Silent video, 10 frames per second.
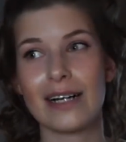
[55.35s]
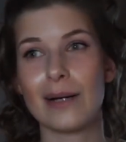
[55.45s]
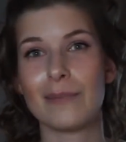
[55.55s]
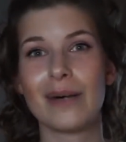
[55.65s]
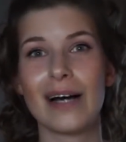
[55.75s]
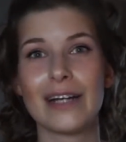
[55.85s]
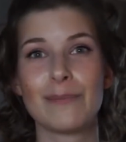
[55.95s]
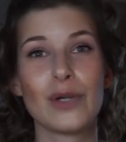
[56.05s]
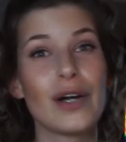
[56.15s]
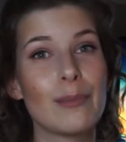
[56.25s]
I'm
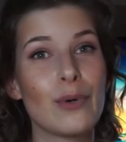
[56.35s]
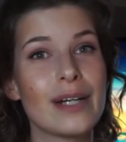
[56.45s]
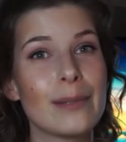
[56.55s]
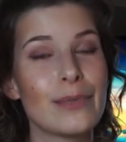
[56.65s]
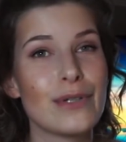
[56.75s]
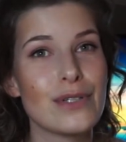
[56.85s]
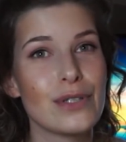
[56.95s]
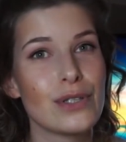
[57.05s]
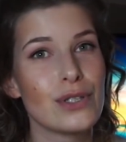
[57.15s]
not a morning person,